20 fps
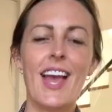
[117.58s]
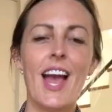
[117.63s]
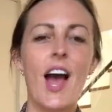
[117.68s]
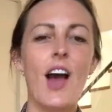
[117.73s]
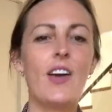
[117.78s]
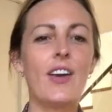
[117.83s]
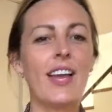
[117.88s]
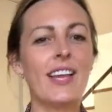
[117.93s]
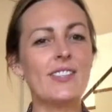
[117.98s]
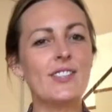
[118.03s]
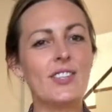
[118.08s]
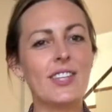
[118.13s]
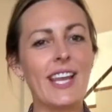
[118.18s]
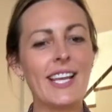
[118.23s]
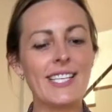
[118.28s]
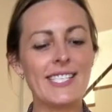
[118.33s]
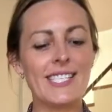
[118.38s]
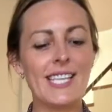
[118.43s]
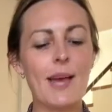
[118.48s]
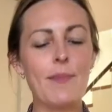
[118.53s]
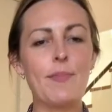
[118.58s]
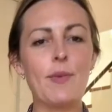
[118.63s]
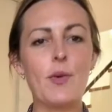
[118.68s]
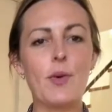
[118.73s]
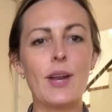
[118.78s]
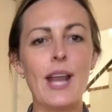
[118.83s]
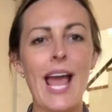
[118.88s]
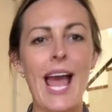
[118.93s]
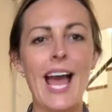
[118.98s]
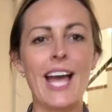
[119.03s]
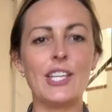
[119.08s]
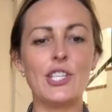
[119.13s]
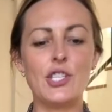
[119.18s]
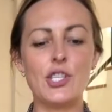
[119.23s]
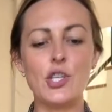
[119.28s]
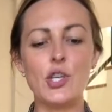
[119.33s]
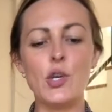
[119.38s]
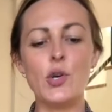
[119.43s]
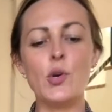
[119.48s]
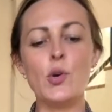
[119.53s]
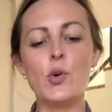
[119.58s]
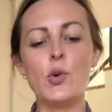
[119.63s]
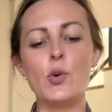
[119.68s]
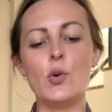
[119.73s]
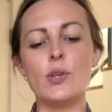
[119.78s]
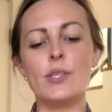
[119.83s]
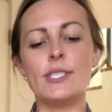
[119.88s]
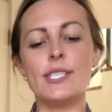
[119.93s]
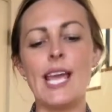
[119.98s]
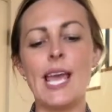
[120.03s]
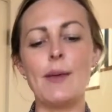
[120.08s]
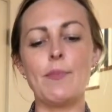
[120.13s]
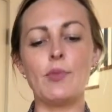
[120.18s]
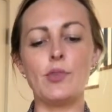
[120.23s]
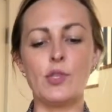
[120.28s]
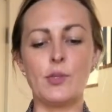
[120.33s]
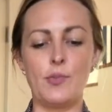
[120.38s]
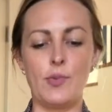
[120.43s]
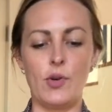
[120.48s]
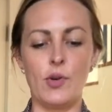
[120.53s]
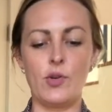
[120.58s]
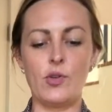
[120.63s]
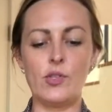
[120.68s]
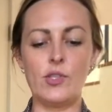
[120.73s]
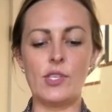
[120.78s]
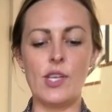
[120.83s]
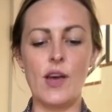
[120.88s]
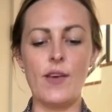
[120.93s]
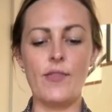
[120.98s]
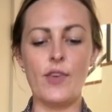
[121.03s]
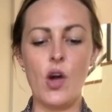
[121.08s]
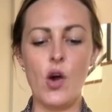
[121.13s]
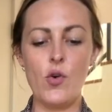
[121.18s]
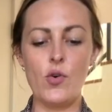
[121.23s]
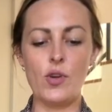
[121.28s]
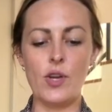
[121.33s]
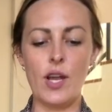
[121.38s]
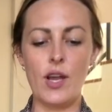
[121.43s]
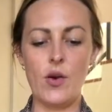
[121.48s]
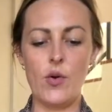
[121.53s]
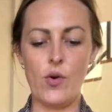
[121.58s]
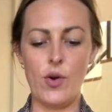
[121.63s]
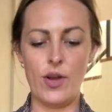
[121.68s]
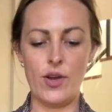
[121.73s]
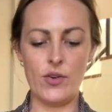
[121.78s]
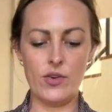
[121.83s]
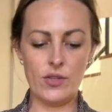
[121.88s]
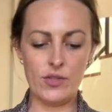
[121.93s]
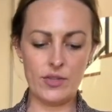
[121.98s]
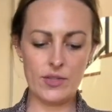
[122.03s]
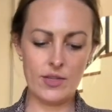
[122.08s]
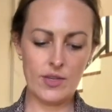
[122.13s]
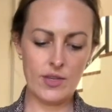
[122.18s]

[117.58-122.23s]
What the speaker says: Okay, so next step, you want to add 2 tablespoons of coconut oil